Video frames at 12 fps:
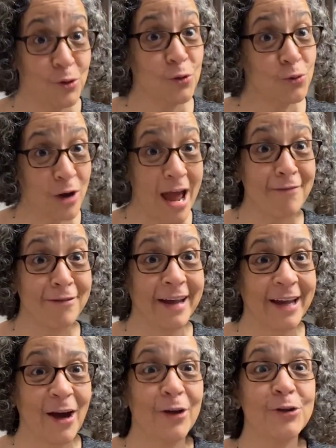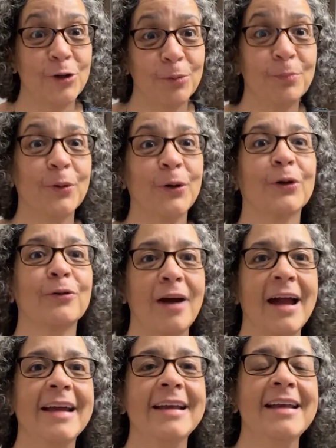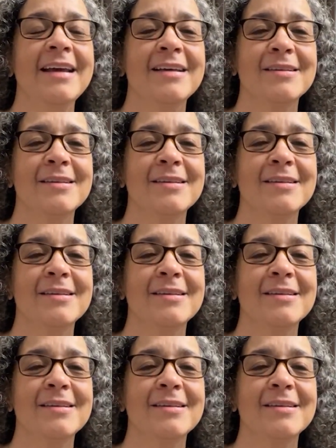new traffic on your book, right?